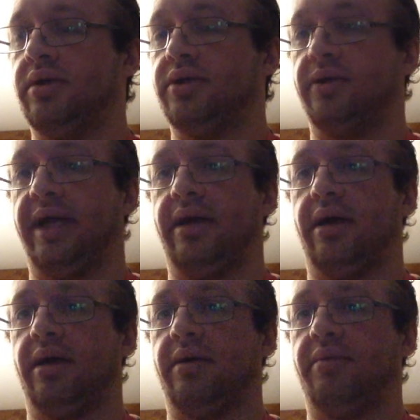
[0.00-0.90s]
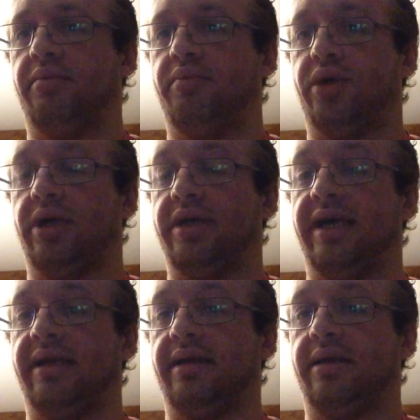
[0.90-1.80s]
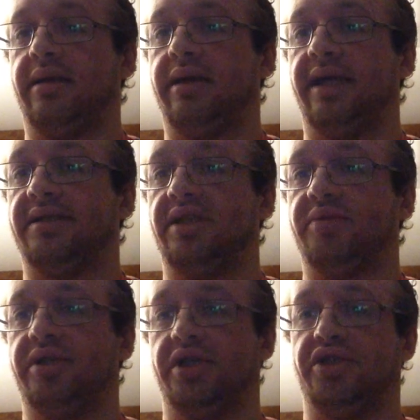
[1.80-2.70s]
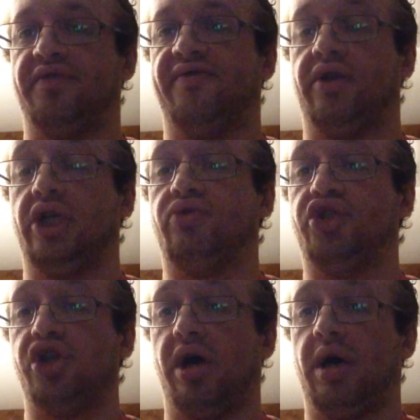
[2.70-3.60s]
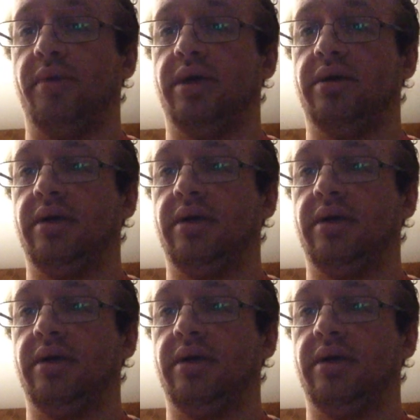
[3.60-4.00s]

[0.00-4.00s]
So then Bernadette gets this position for a new job.